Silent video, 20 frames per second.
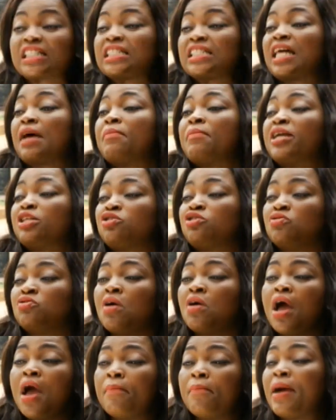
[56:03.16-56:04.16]
since I met you,
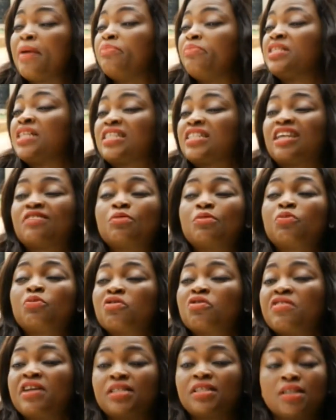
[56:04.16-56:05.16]
my business has been
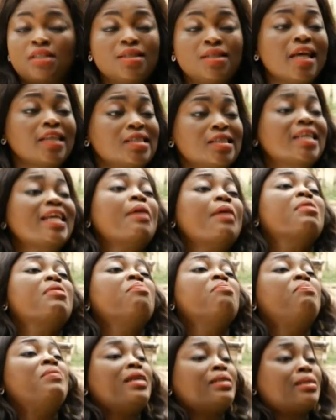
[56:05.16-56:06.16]
progressing. Yes, he said, I'm
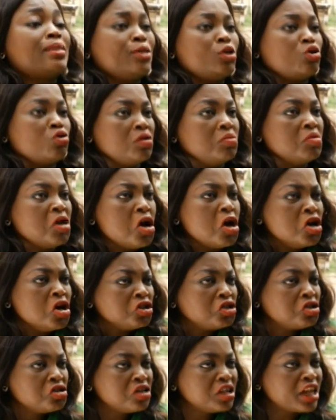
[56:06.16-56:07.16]
a blessing to
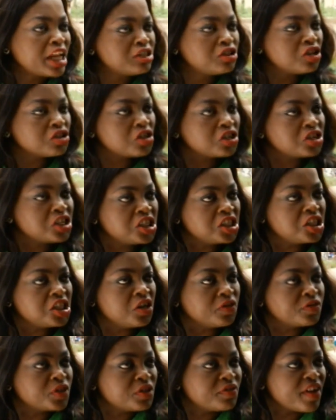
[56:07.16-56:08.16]
him. Do you know that I just got a
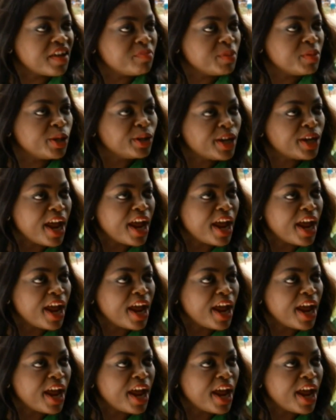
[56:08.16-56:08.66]
deal of 25 million